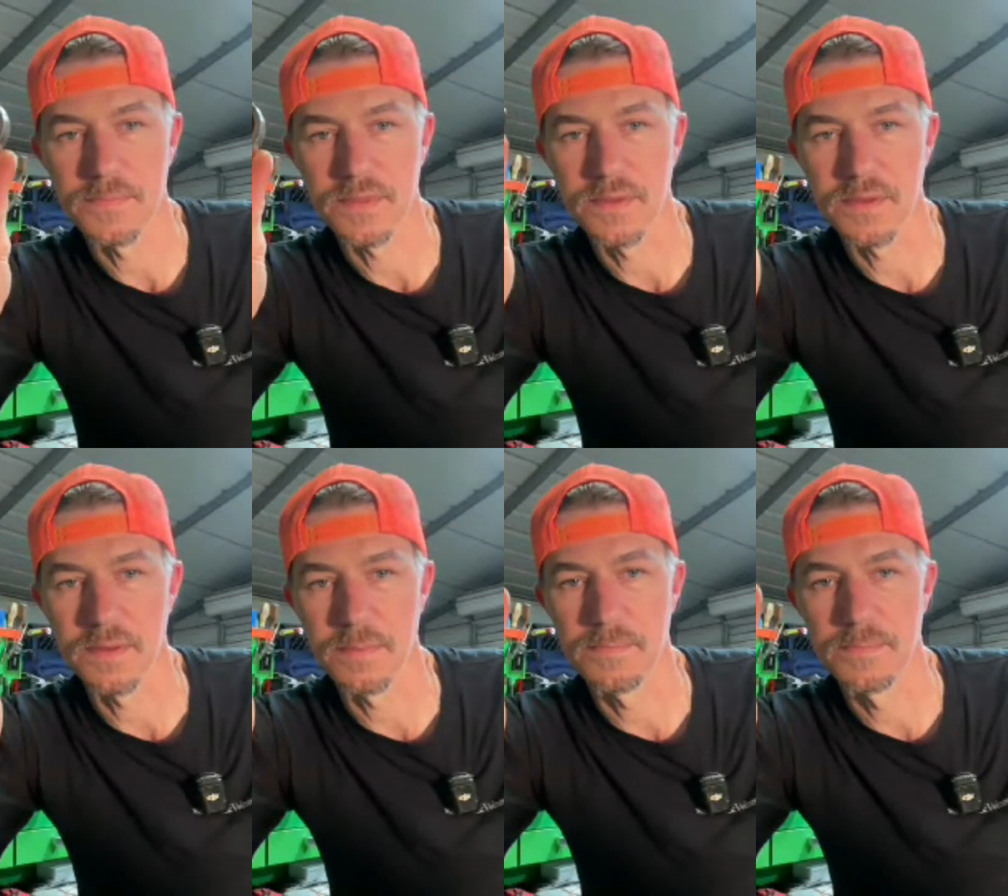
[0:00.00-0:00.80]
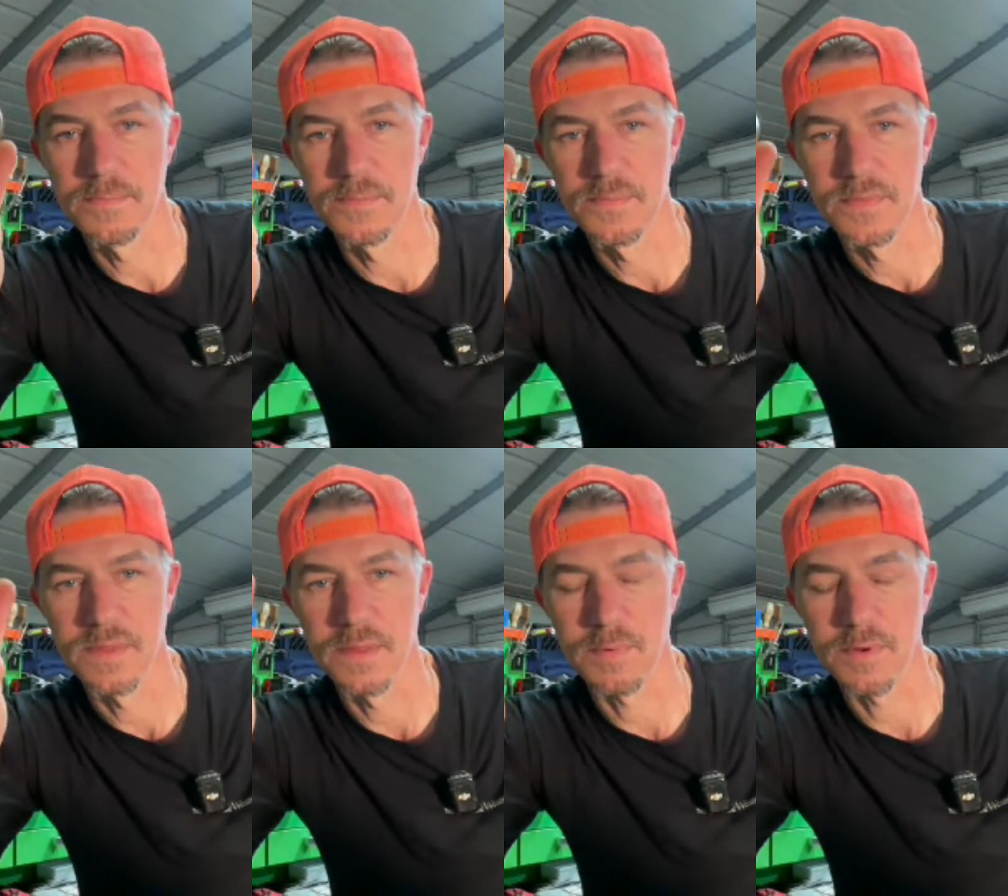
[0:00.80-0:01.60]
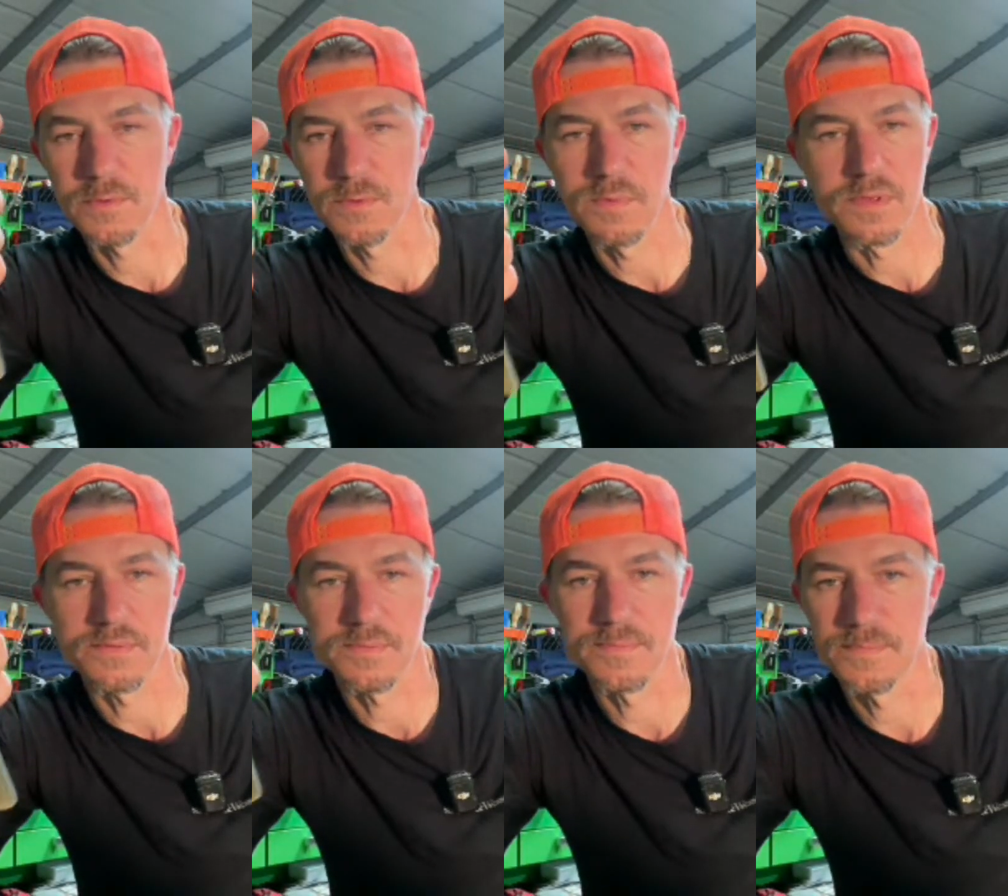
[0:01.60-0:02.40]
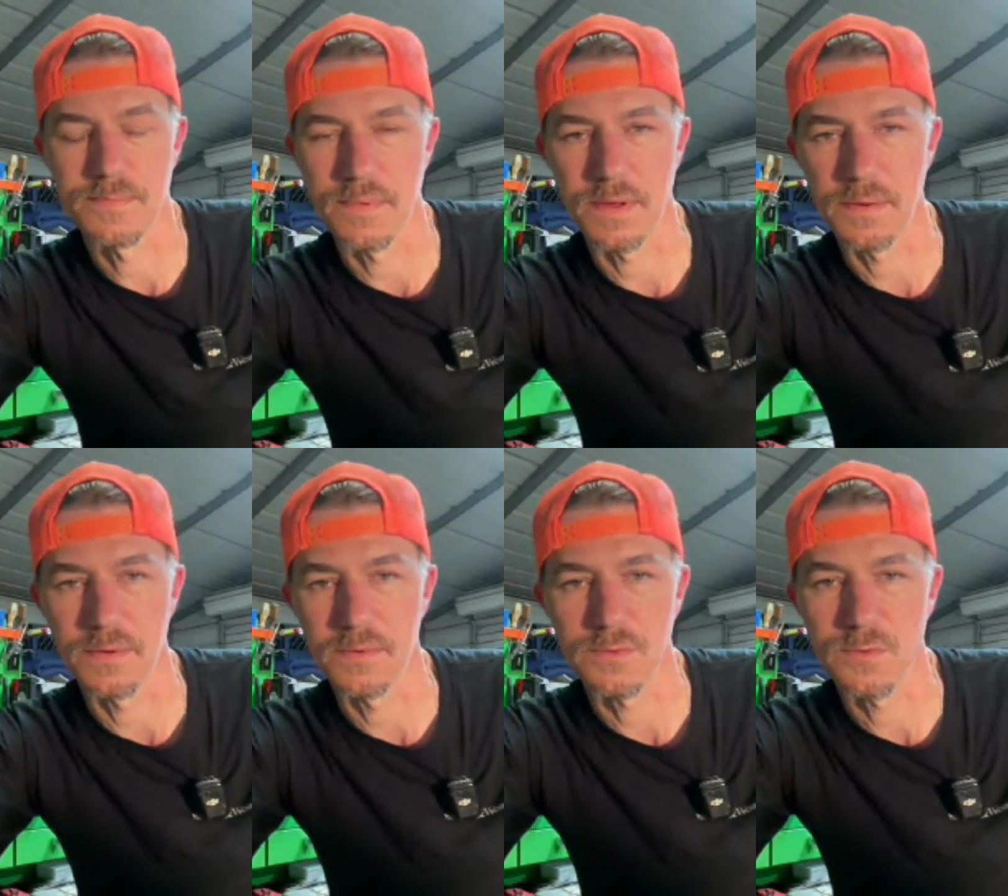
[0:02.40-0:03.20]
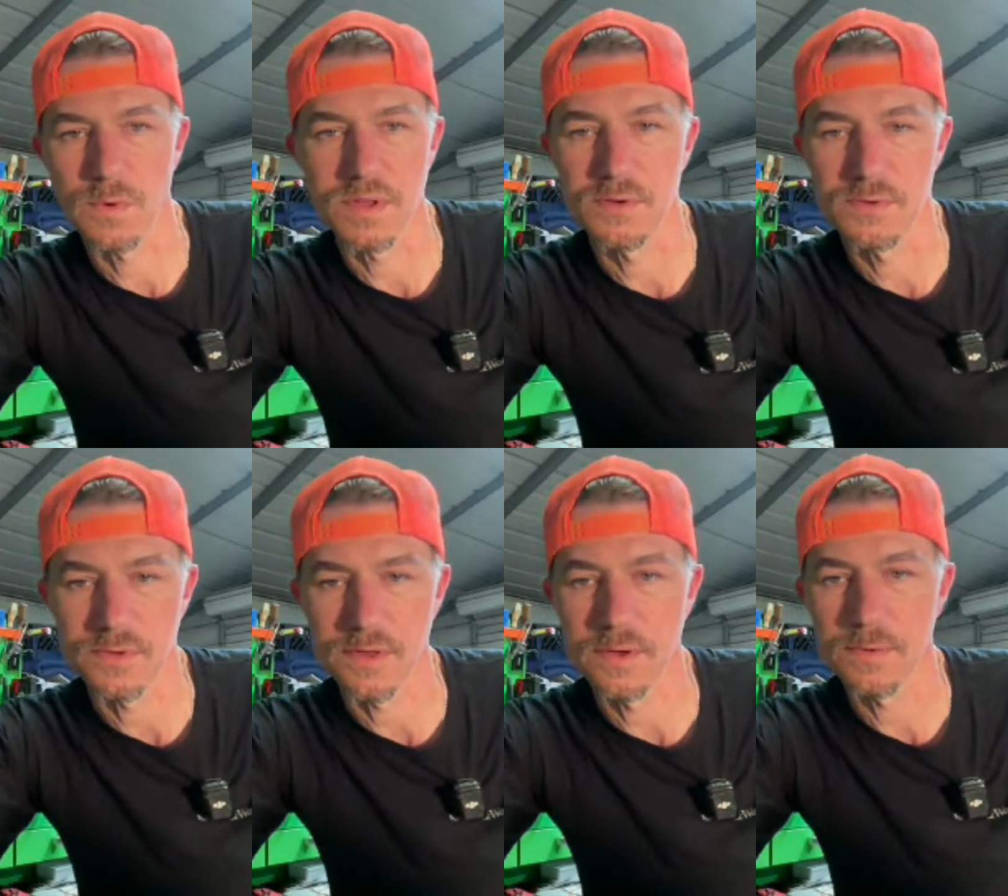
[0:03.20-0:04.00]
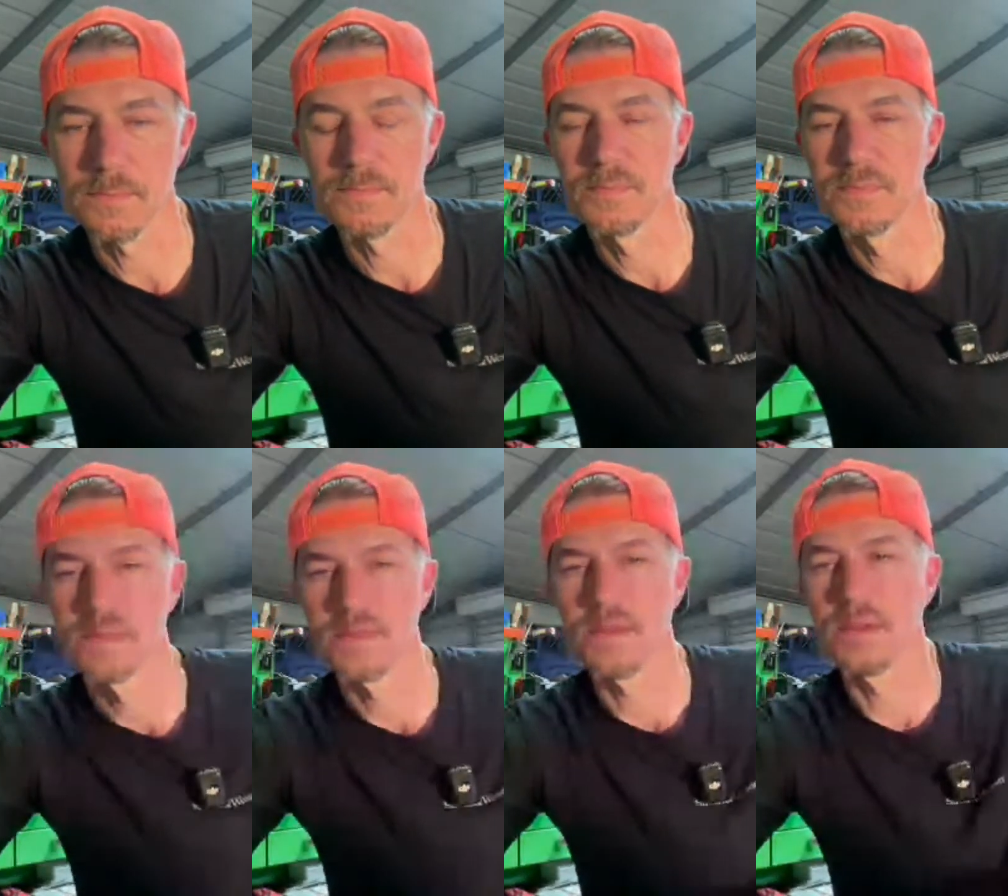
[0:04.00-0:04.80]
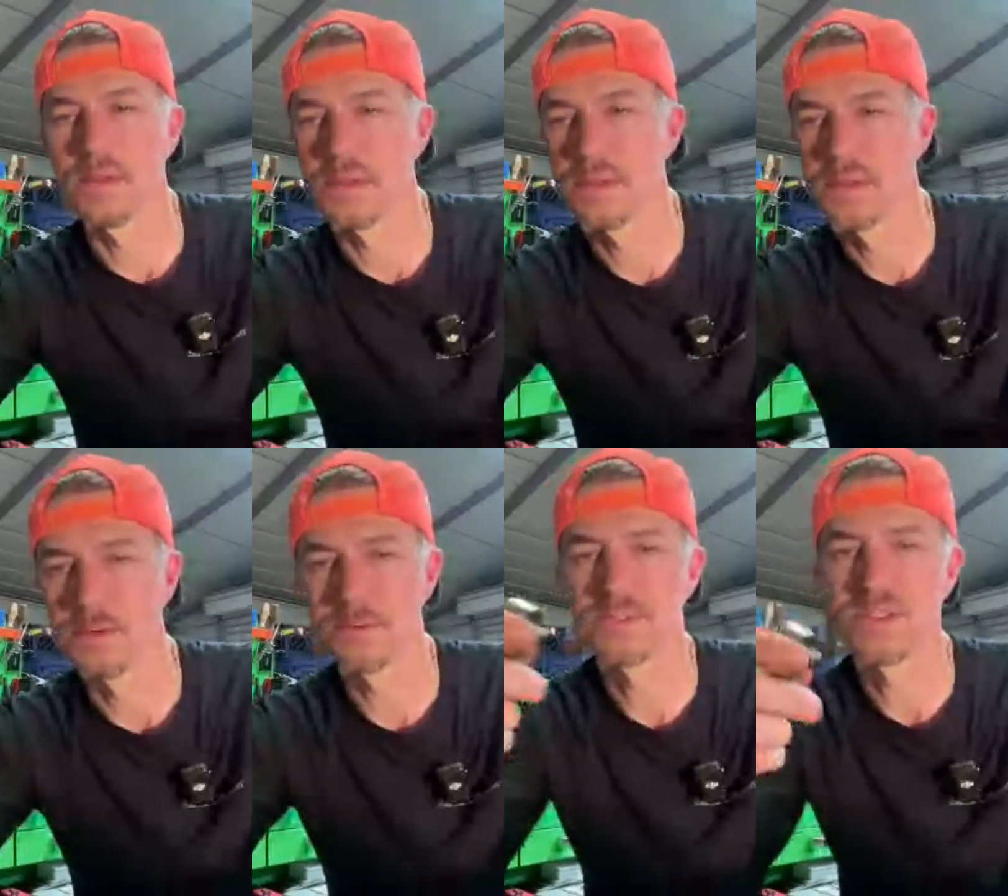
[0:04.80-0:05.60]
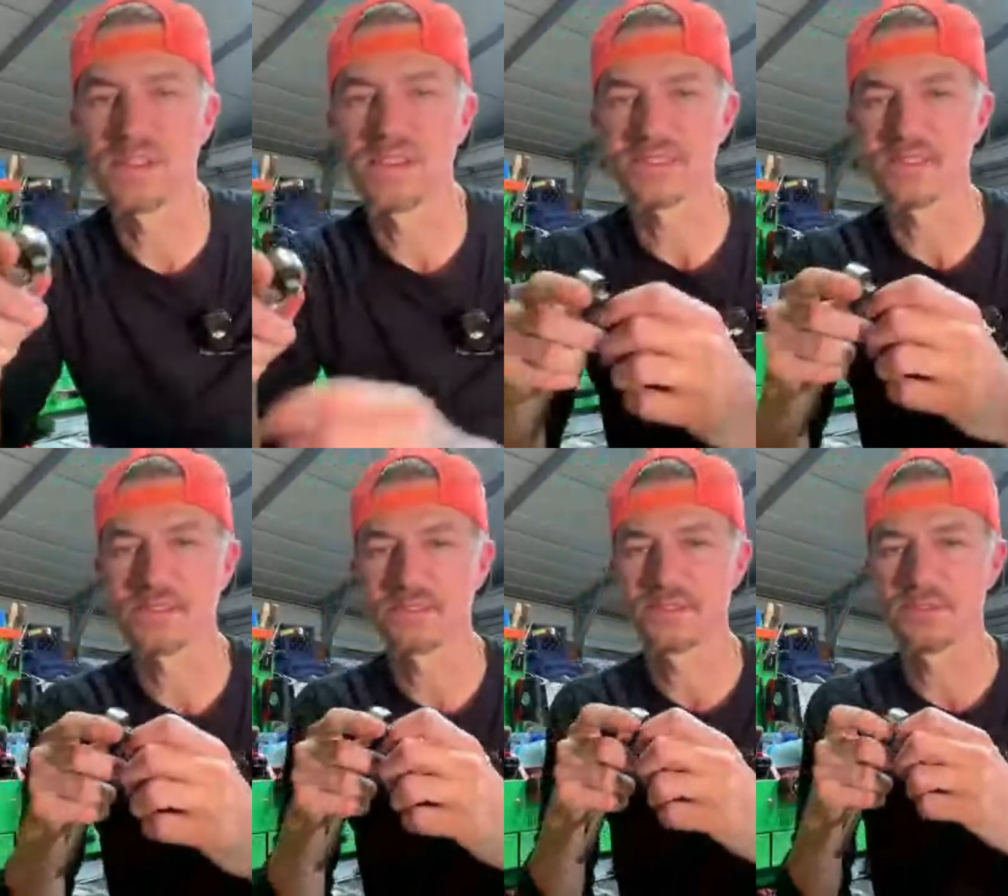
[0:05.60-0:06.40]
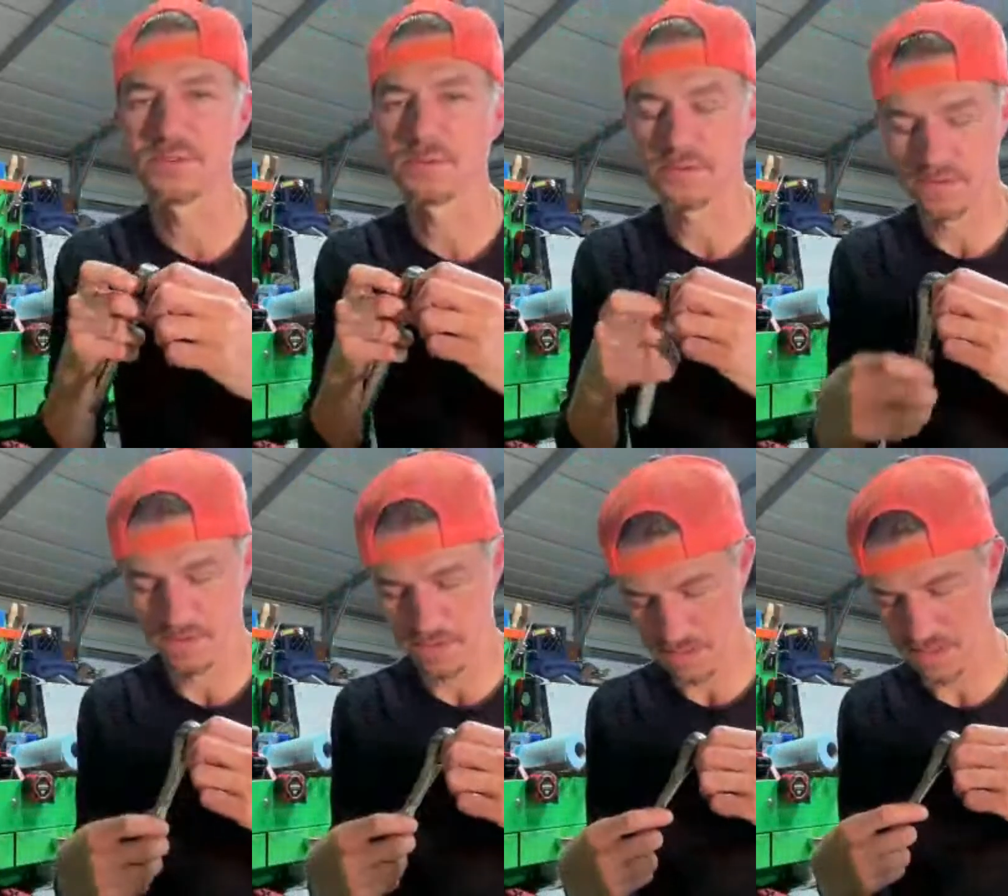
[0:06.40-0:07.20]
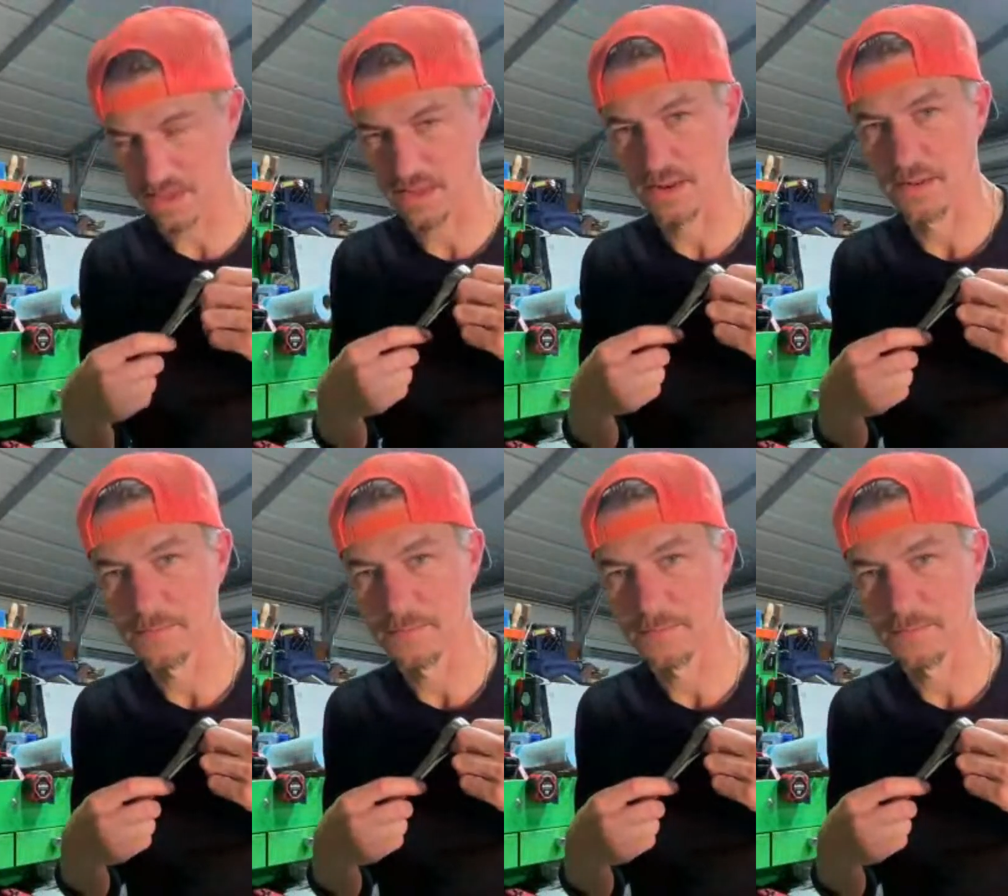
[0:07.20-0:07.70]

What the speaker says: Um, that probably would have been, I don't know, 20 years ago. And I want you to listen to it.